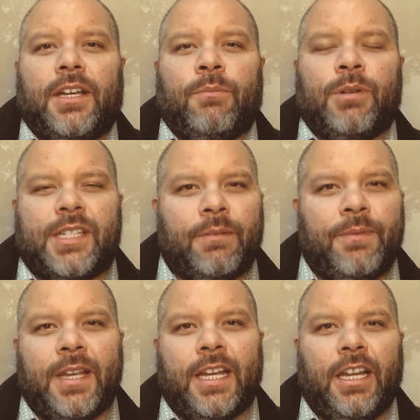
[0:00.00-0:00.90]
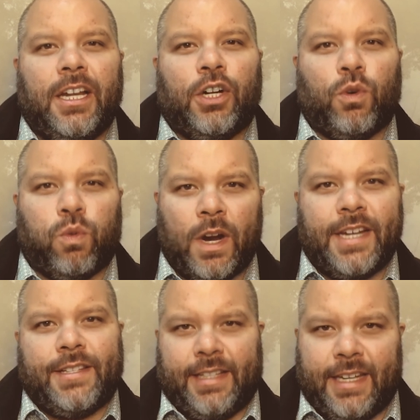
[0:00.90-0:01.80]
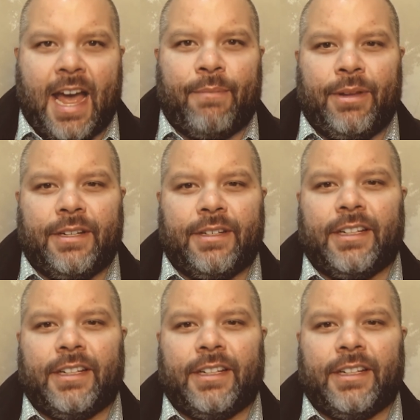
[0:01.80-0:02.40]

But something crazy happened.